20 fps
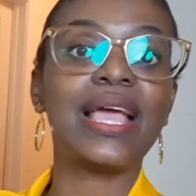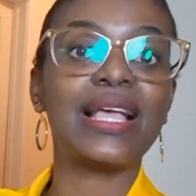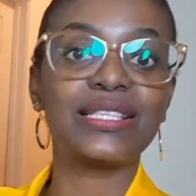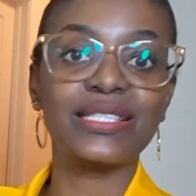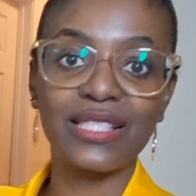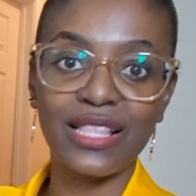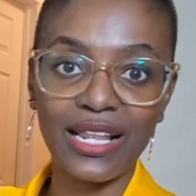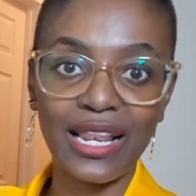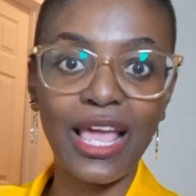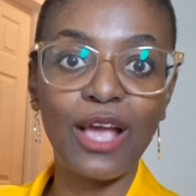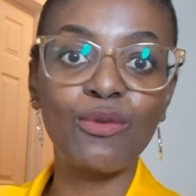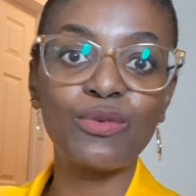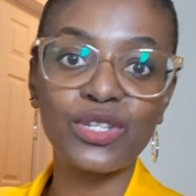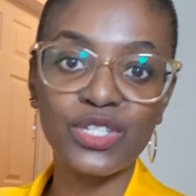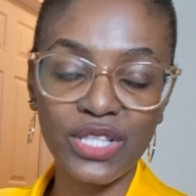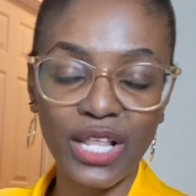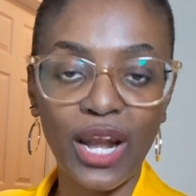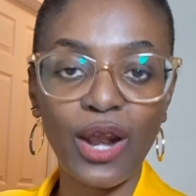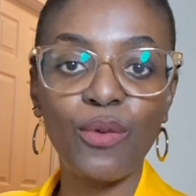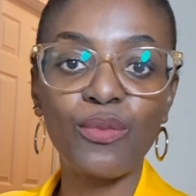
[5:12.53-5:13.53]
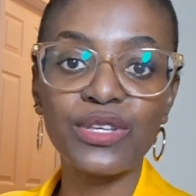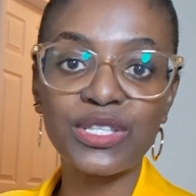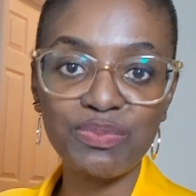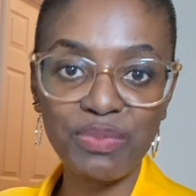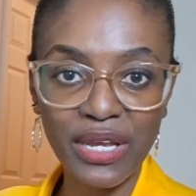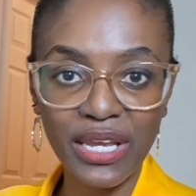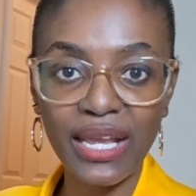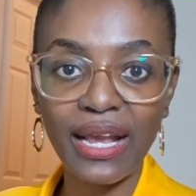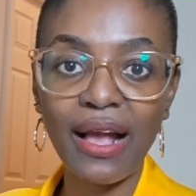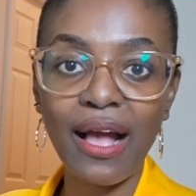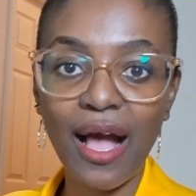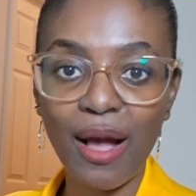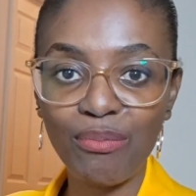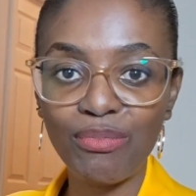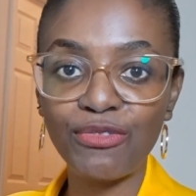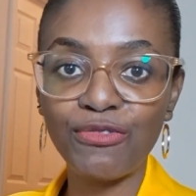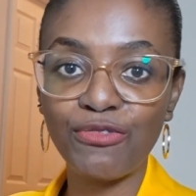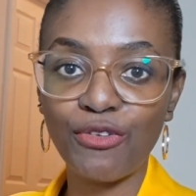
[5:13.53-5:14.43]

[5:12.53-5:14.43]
as the language that I was picking up